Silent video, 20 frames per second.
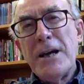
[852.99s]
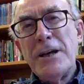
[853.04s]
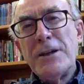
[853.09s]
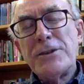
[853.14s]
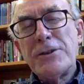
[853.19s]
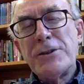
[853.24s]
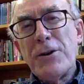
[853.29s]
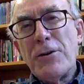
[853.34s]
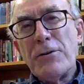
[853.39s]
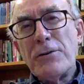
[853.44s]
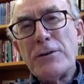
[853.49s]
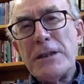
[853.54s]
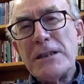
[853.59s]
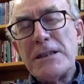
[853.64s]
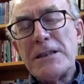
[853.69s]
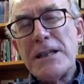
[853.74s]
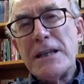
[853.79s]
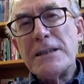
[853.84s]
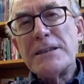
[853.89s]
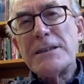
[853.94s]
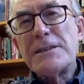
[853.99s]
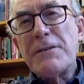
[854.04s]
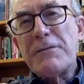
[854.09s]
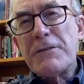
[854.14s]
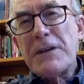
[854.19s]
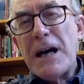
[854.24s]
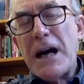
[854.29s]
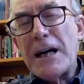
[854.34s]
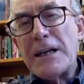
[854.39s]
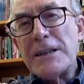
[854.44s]
So the sense of
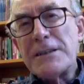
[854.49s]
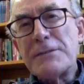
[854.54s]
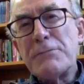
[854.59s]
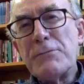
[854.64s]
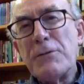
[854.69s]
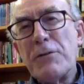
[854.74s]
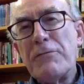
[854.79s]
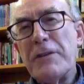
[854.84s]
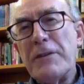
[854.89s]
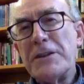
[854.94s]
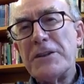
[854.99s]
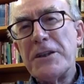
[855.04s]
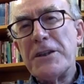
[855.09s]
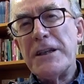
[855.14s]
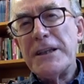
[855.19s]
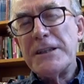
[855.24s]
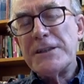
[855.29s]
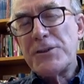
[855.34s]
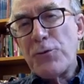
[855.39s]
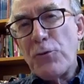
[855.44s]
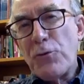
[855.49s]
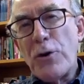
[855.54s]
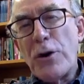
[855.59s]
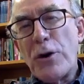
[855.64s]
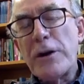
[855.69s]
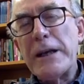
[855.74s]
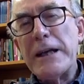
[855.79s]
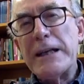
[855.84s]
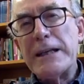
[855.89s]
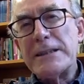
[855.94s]
cosmovision is
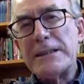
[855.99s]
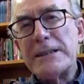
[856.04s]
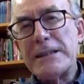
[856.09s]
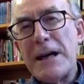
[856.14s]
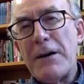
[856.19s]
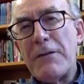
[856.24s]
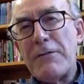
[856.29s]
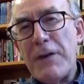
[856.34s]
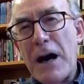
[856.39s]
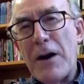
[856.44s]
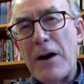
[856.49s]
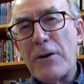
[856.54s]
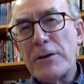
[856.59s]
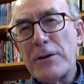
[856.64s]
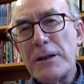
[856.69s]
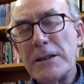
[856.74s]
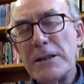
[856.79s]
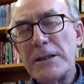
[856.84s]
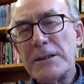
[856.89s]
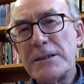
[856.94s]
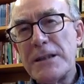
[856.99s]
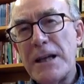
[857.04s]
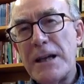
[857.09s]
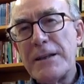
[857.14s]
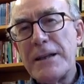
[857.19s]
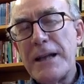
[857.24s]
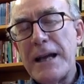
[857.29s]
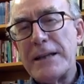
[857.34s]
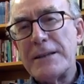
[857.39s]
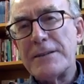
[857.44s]
working itself out in the
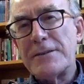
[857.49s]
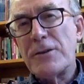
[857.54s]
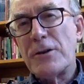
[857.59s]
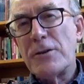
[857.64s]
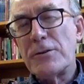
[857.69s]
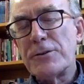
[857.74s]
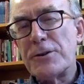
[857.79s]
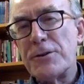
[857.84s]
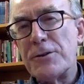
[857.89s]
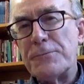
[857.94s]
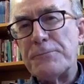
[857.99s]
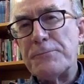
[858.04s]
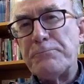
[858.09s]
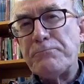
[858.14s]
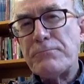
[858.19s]
Sundance also.